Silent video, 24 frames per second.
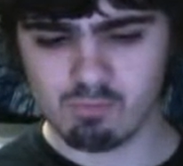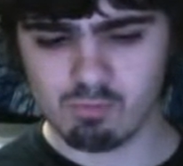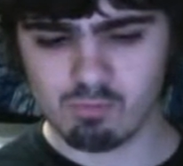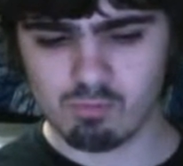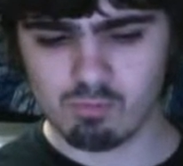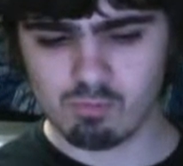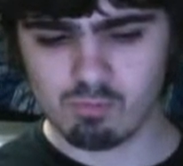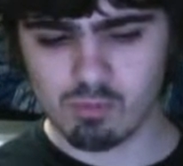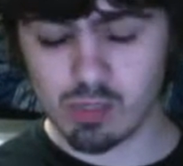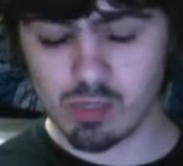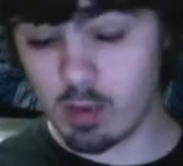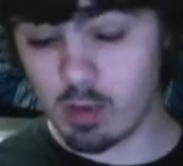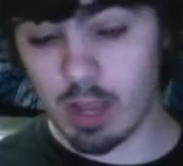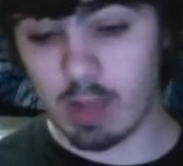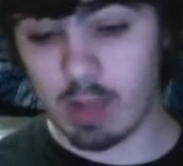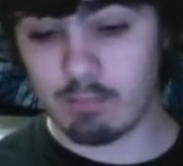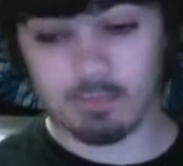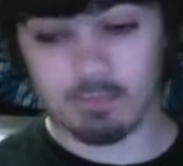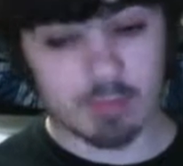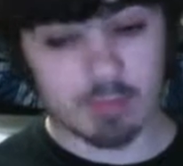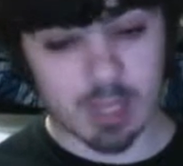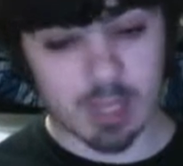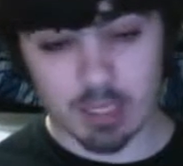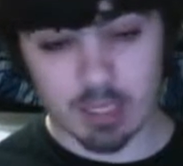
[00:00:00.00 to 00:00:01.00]
So yeah,
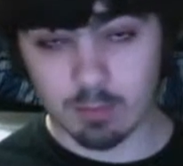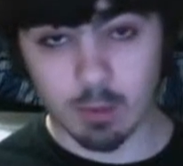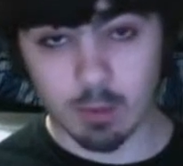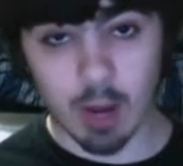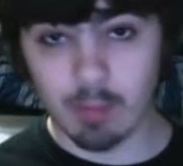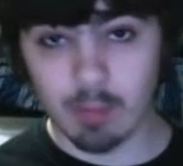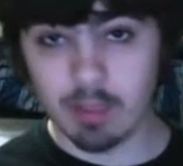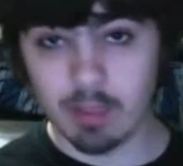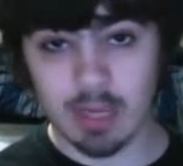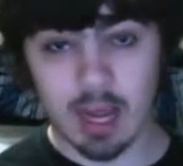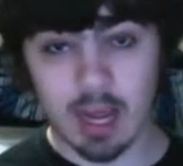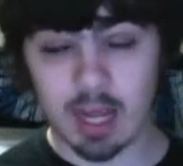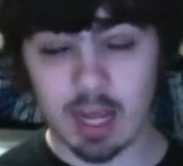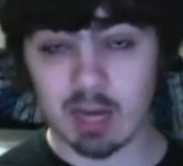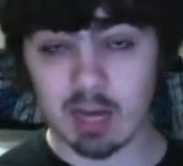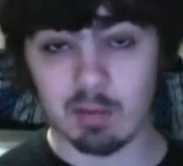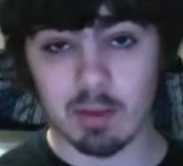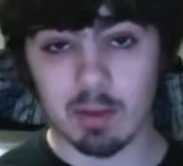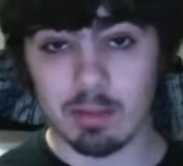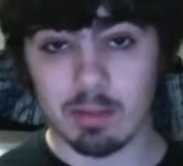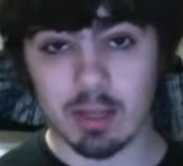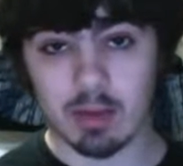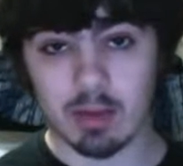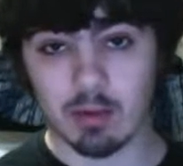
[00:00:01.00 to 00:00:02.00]
he's probably not going to be
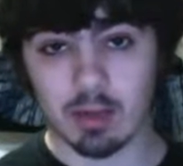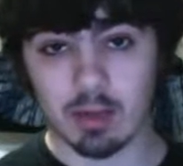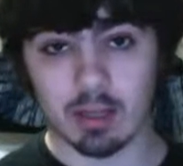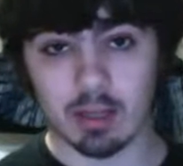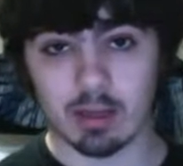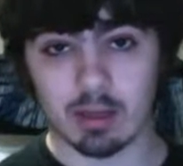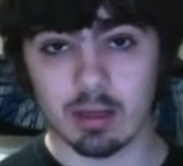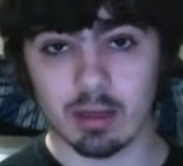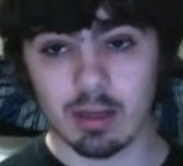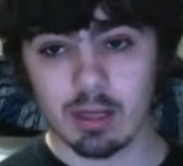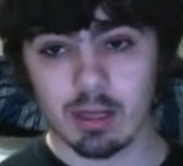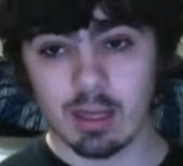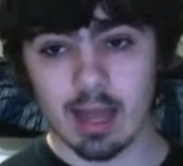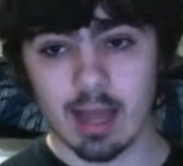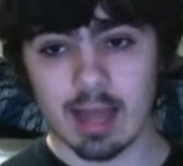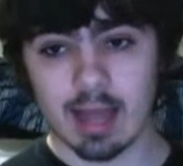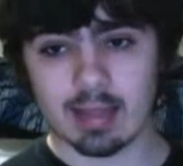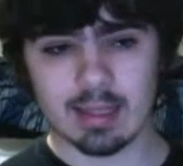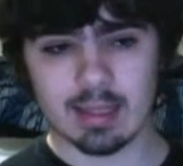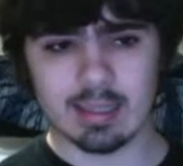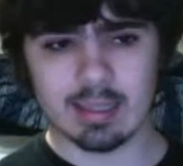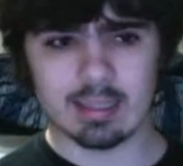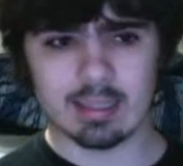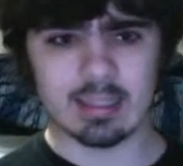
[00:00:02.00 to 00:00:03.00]
appearing, at
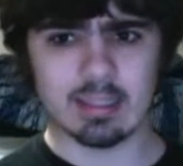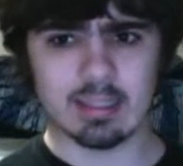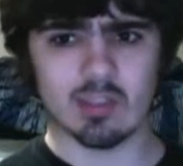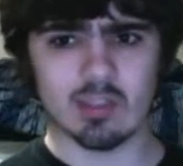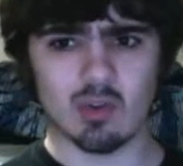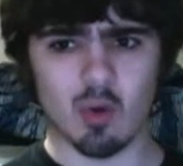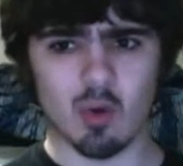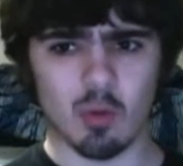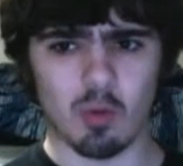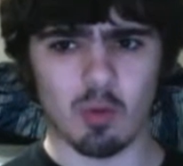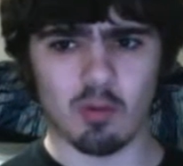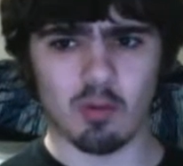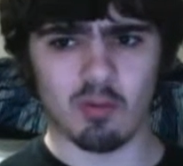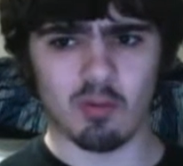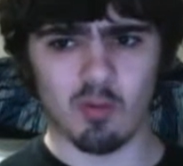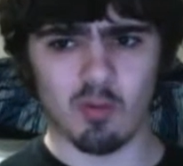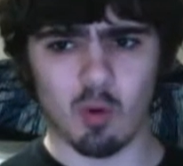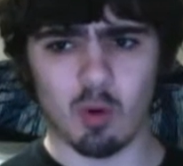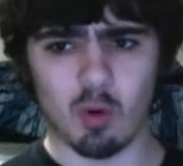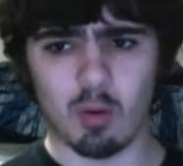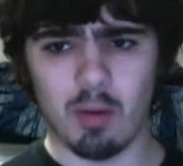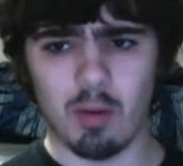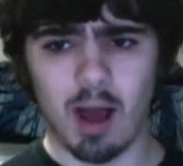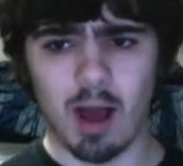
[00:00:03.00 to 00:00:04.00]
least in his normal
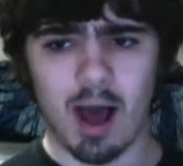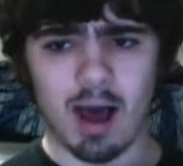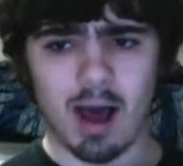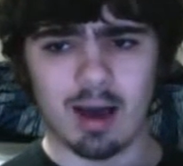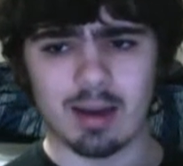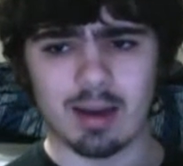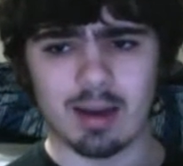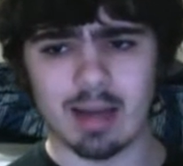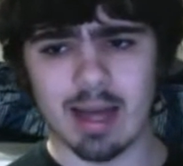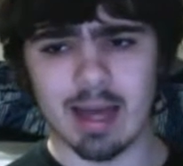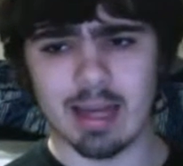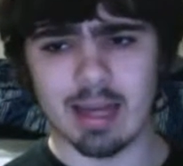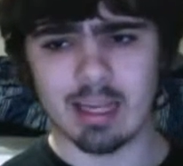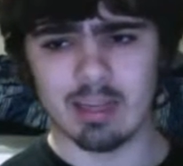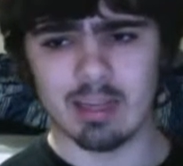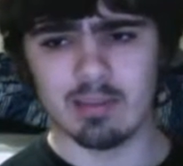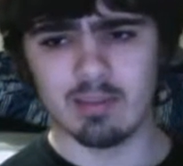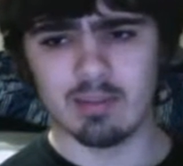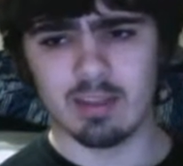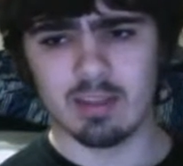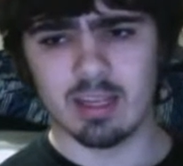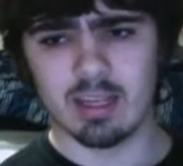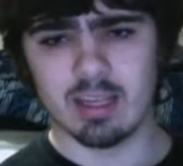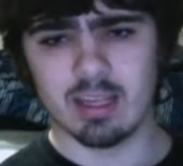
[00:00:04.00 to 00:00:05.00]
form, on any
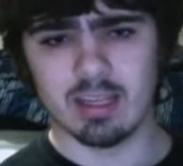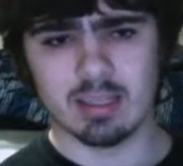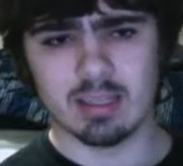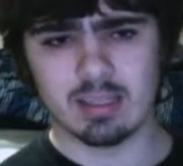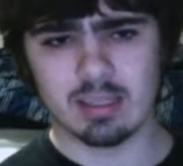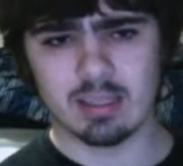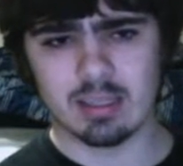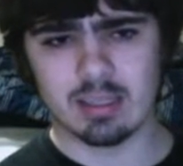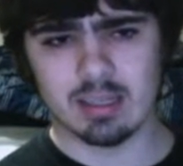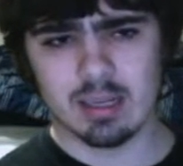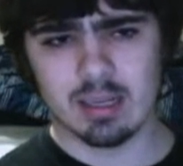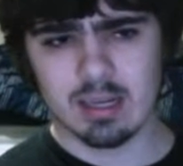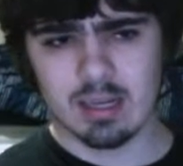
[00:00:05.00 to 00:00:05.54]
of these.